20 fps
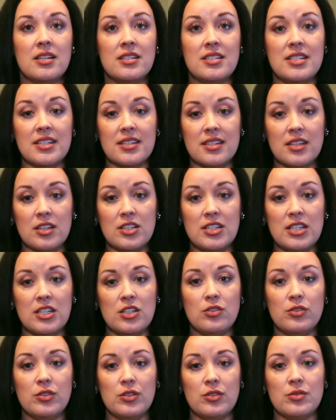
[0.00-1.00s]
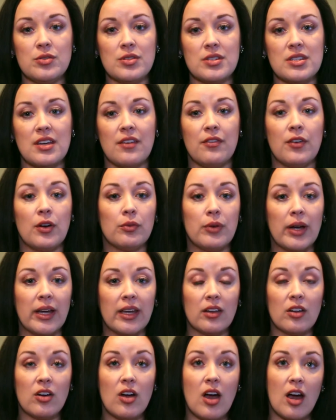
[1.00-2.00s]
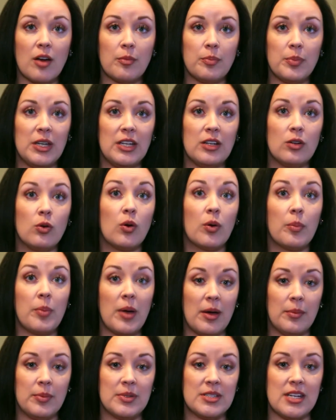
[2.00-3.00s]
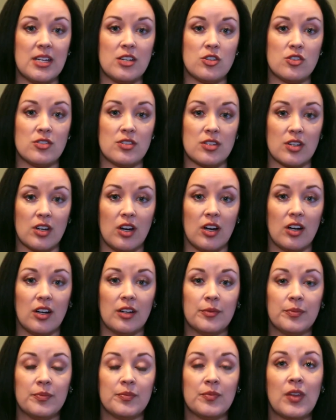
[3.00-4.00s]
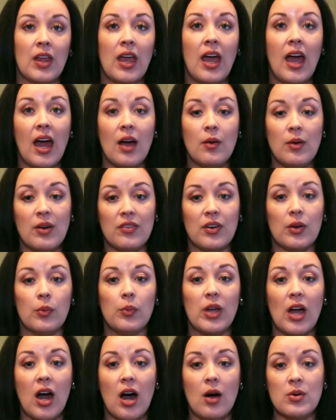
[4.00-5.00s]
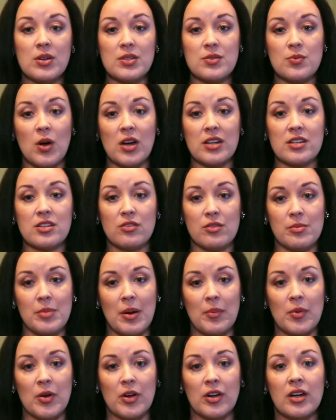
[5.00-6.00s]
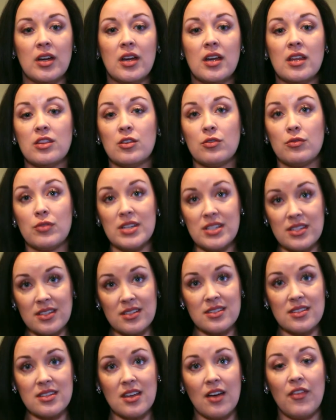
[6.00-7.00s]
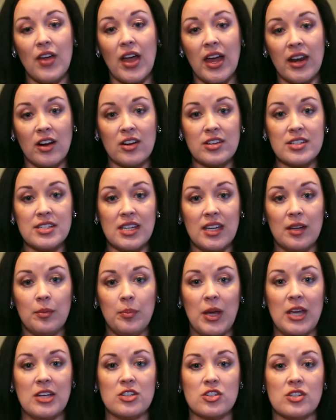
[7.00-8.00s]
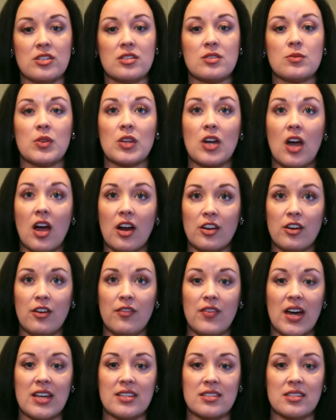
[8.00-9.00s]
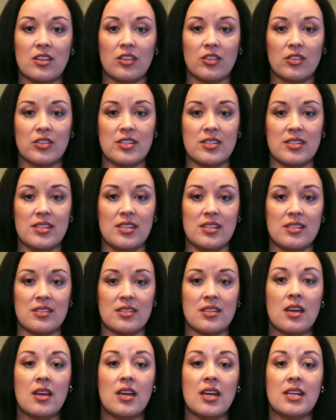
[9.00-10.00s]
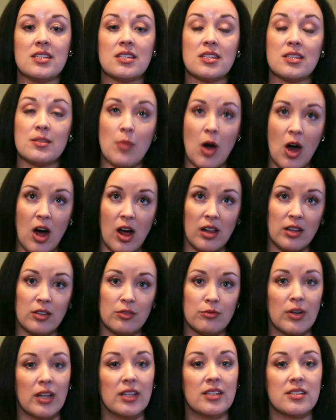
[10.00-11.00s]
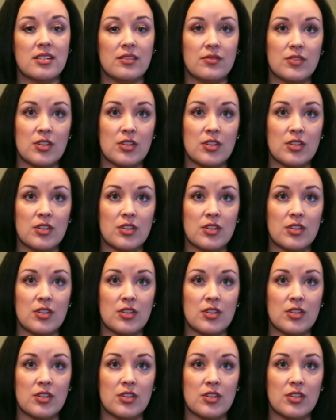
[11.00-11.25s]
Discontinue use if irregular heartbeat or palpitations occur. However, we always want to remember the risks of NRT in patients with cardiovascular disease is small relative